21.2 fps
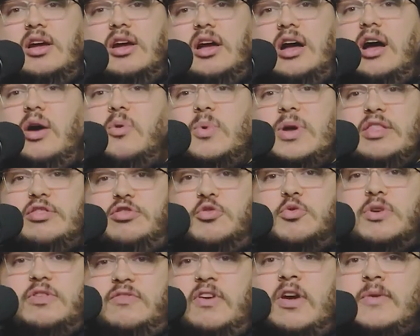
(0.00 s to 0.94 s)
uh, went
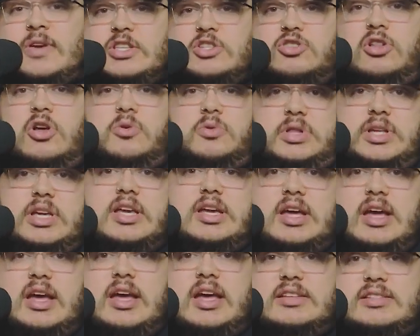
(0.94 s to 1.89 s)
through it very slowly
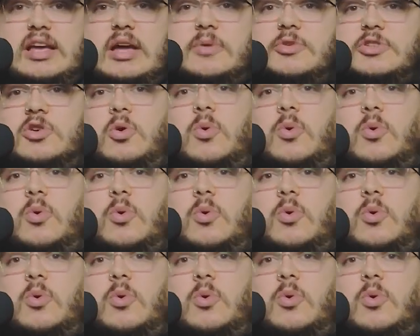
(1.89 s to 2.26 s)
as i was